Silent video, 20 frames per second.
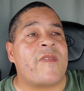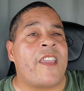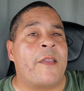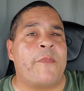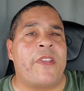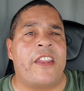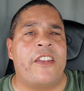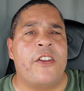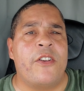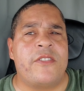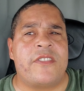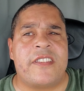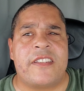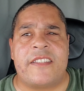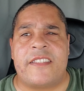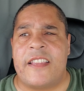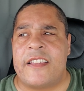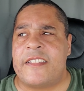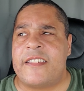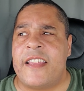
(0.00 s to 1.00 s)
I mean, I know
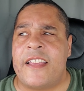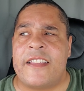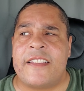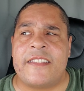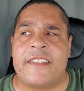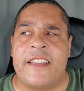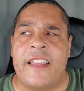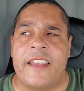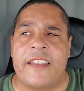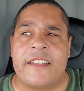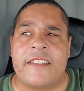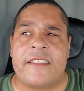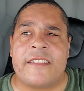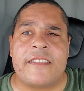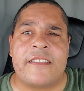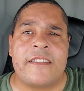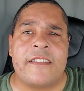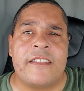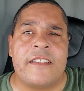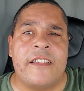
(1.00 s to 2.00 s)
Success has like
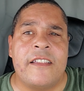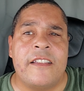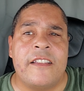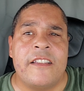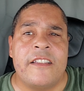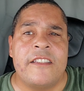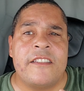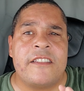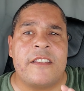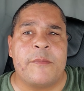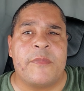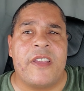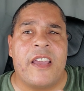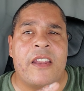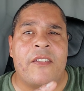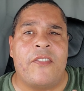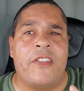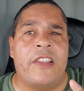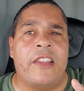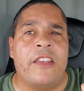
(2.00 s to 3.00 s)
some
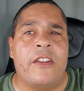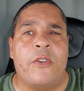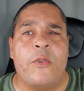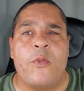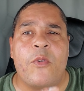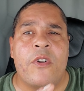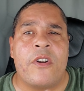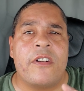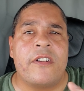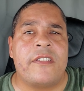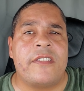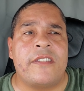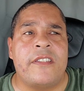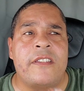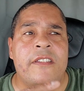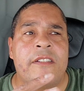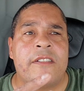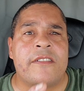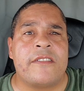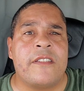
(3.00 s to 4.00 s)
kind of a little
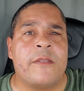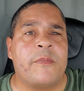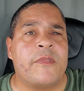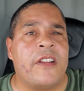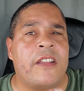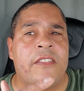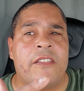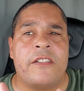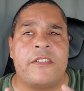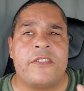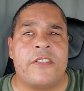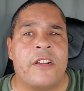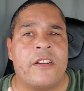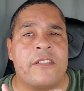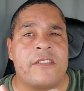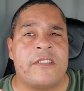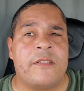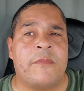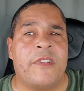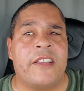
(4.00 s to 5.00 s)
warranty or something on their
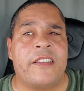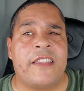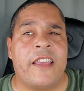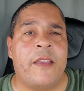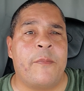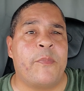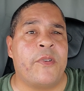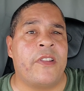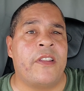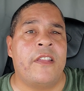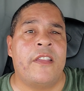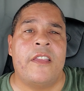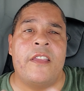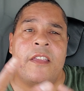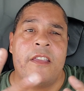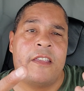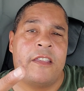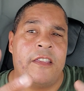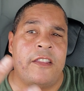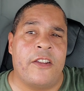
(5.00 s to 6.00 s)
truck or something like that, but
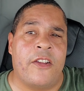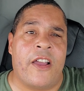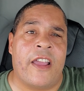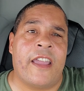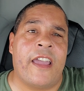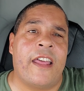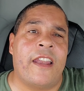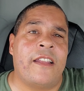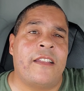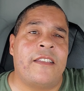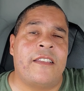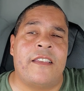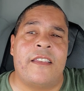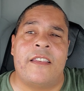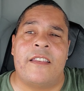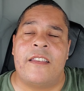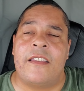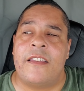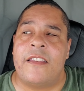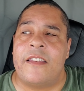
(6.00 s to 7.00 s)
you know, I got to
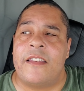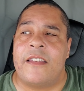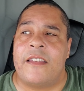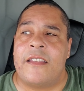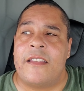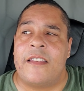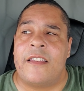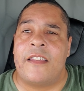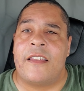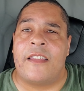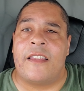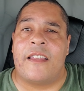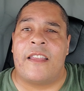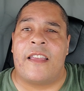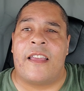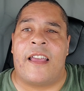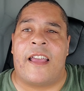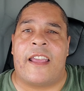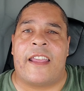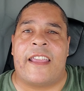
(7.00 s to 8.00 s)

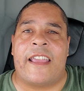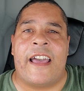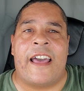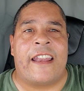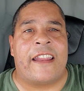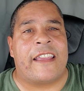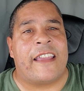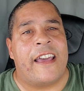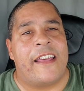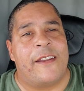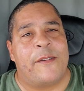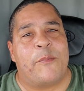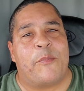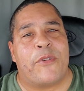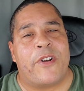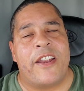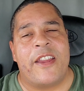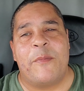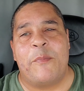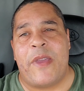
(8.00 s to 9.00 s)
I gotta kind of
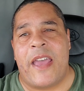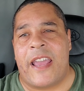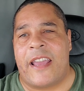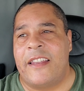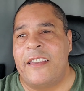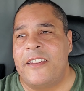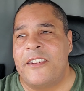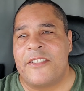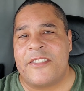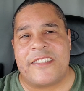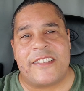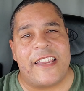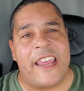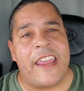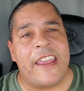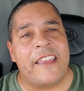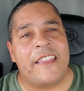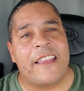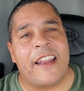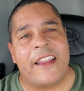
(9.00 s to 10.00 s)
bring back a little
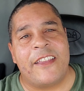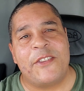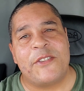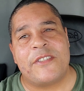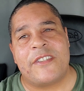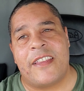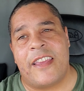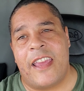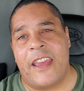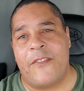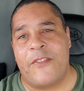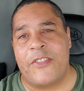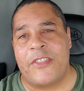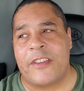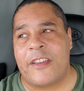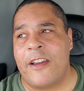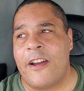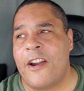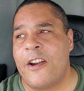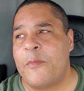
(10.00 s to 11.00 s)
saying that I used to have in
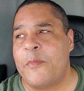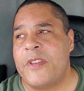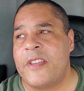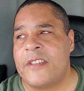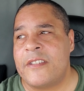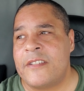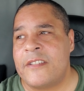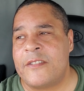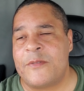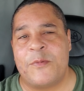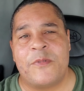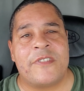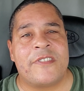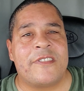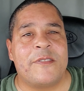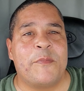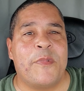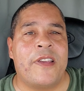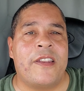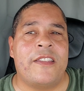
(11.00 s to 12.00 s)
the car business. When
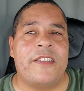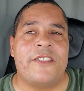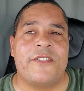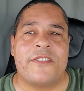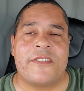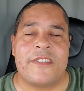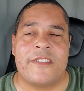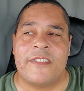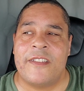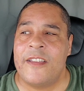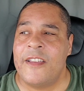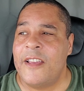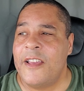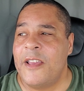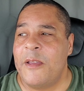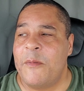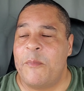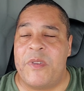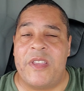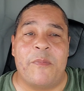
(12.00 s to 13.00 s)
somebody used to
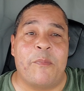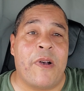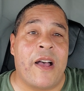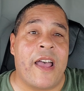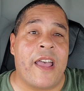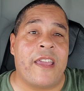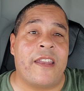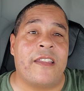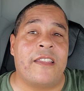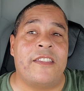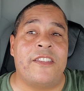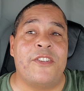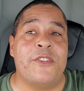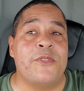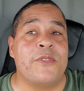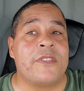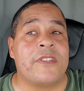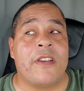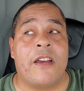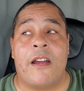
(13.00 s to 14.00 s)
be buying a
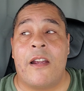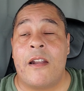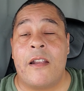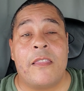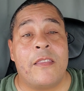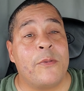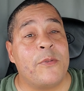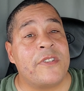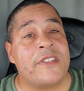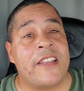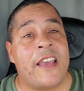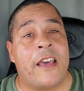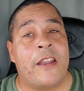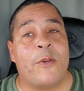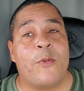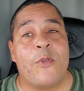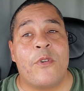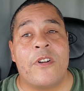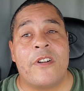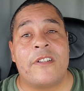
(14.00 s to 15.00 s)
used car that was out
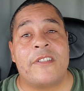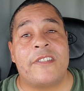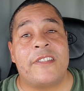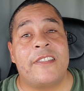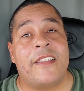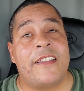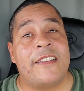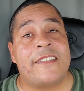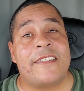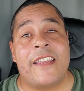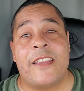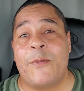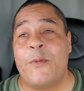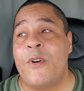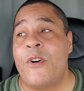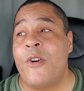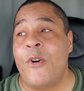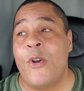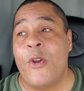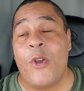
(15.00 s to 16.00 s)
of warranty, they'd say,
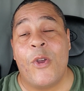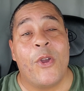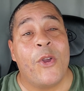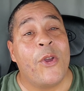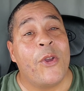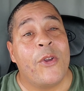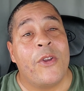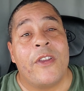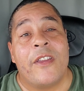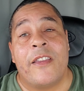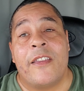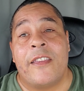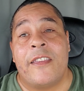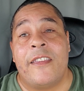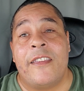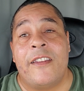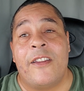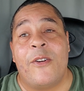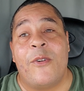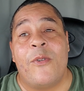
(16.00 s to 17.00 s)
well,
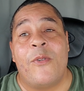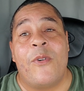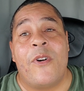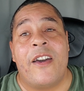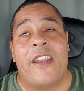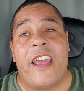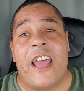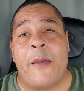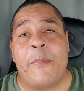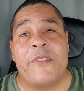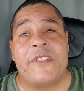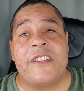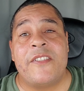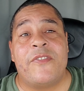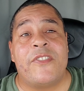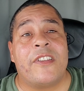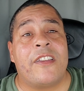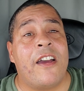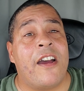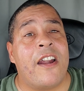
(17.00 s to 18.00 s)
you know, what happens
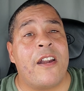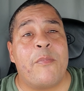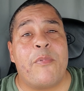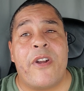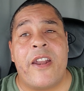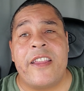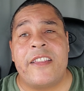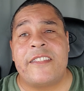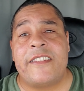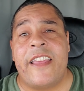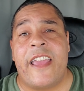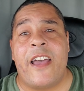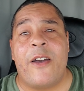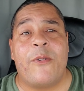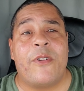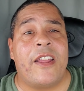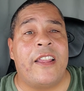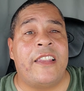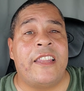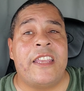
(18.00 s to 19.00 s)
if the car breaks
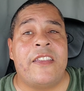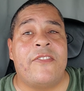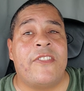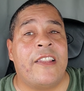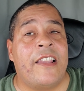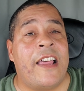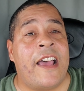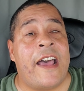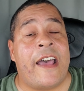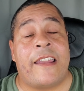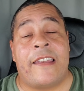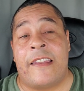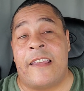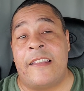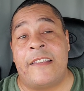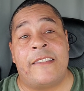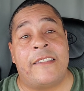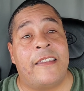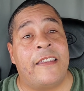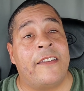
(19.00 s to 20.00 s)
down when I leave the lot? And
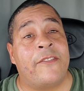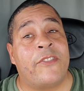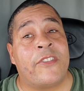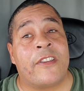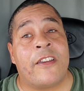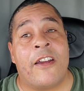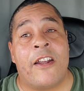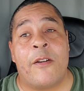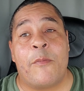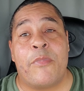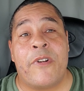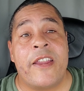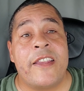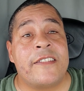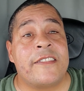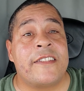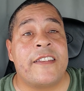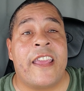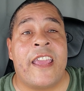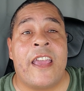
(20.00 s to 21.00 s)
let's say if the car
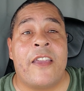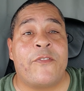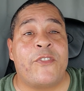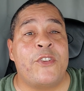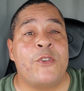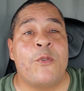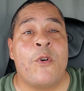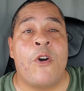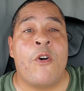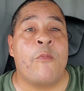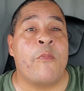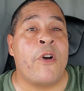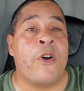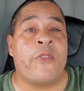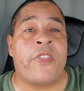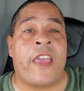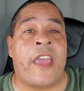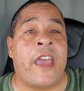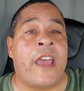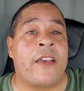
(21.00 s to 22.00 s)
breaks in half, you own
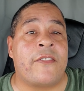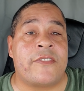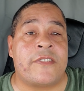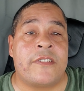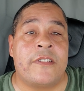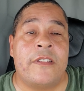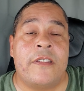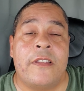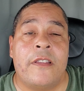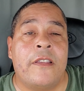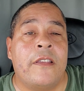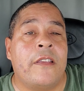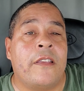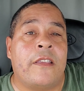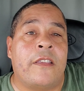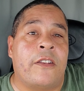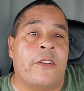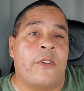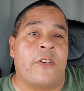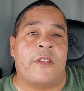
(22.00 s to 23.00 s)
both halves.
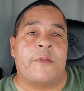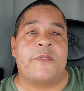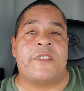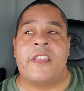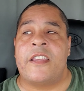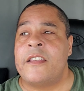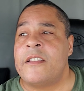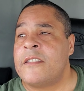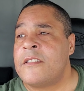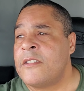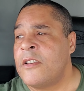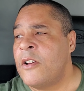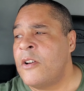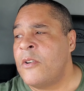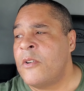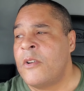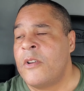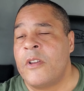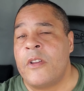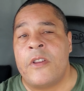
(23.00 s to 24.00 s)
You know what I'm saying?
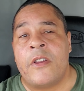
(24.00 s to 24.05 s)
So,